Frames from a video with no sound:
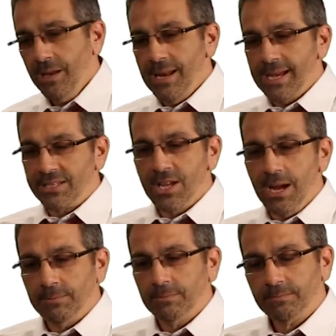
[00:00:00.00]
Next
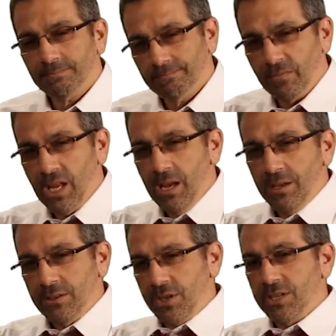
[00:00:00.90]
up.
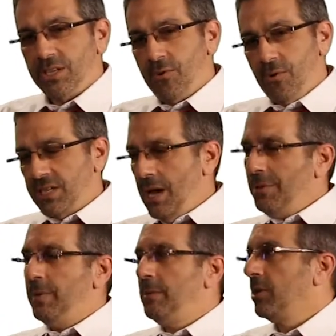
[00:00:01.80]
So you say, Chris, how
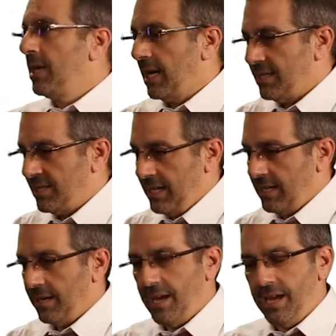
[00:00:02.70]
many people can I see
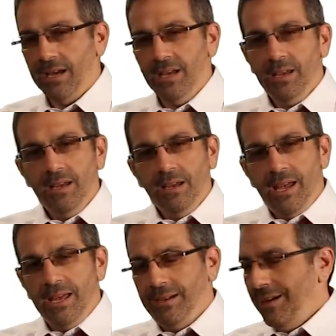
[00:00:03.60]
in a day?
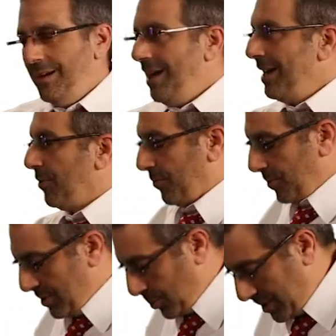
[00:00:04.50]
And I go
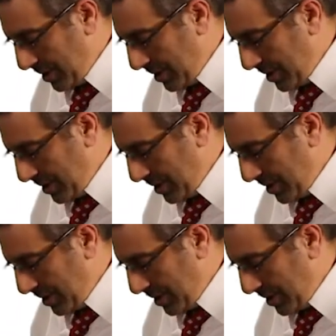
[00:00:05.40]
through this with